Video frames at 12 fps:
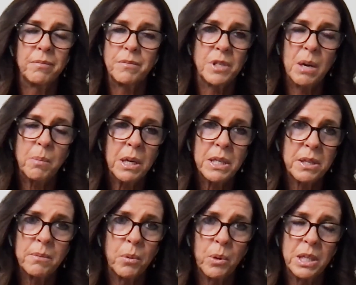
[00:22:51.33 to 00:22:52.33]
10 minutes
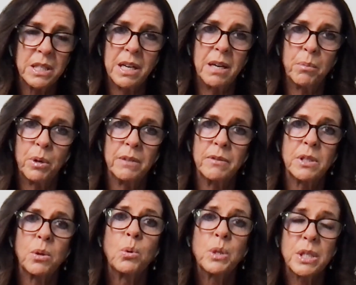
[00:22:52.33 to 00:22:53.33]
in the morning to eat
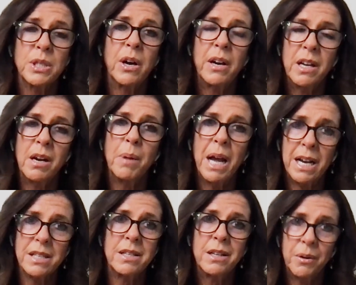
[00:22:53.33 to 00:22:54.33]
breakfast, or deciding I'm
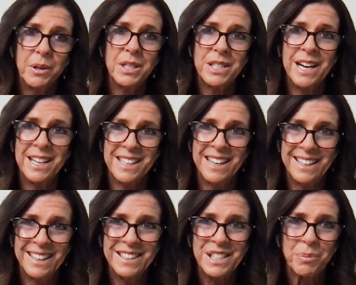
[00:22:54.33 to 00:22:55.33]
actually going to take
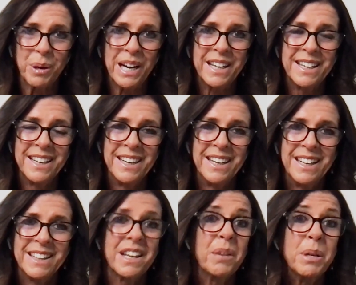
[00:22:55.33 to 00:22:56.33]
that lunch break
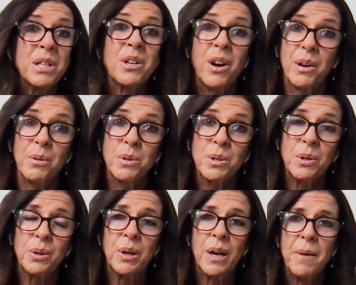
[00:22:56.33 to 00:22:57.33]
that I'm entitled
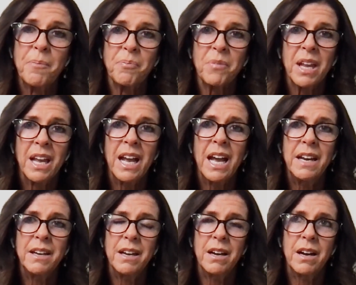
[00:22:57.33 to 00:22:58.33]
to.
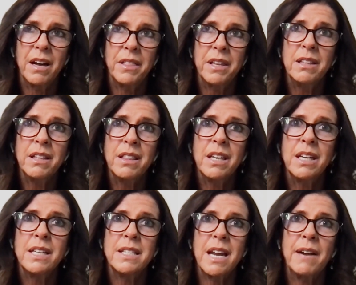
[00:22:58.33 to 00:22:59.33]
And I think the thing
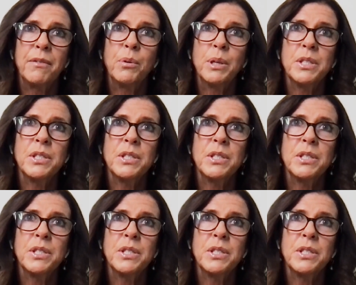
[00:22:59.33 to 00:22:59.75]
is, everyone's